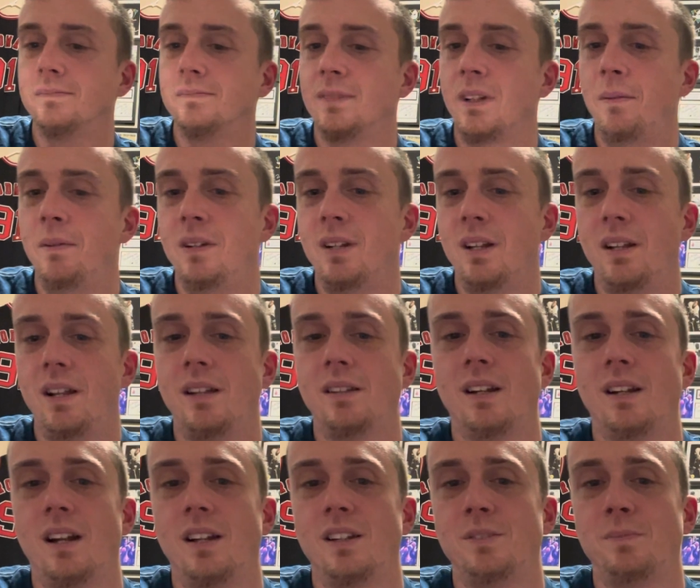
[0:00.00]
I mean, not
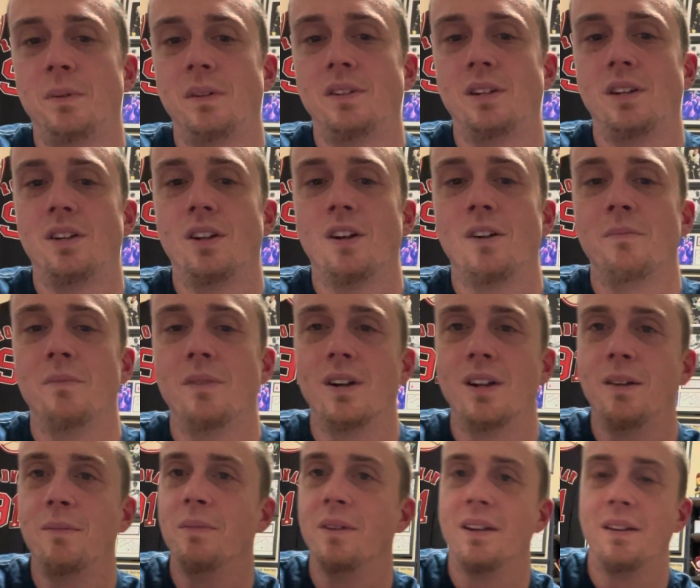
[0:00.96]
that I spent a ton of
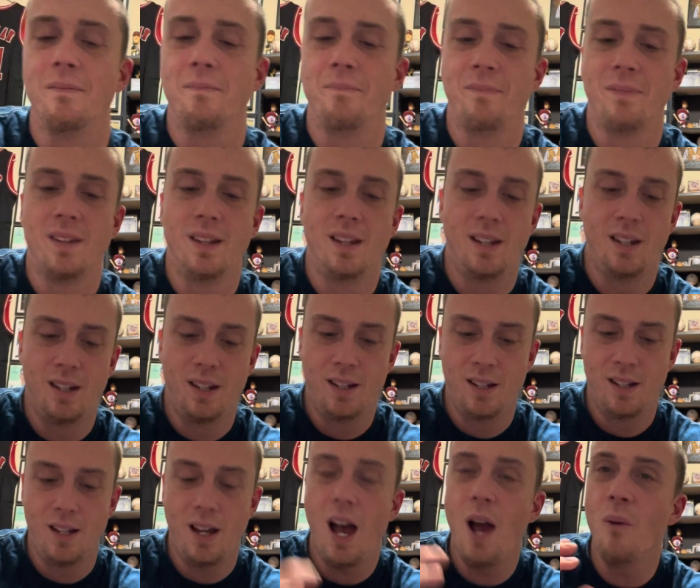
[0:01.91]
money, but
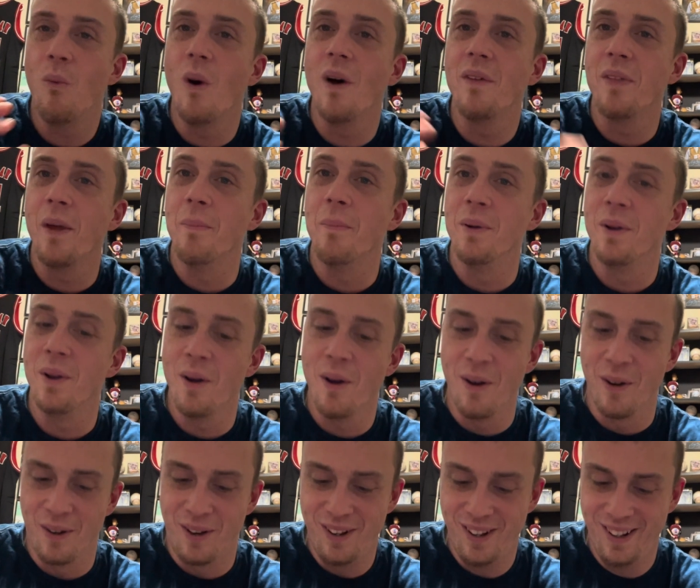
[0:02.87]
I want that
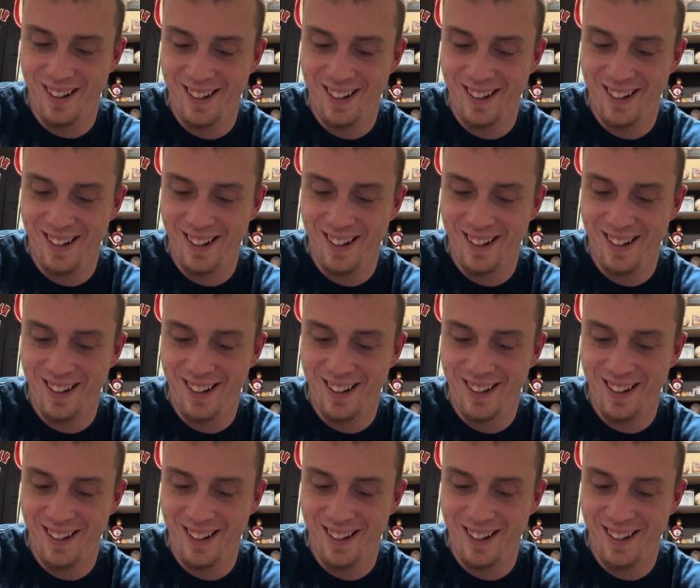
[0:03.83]
Bedard.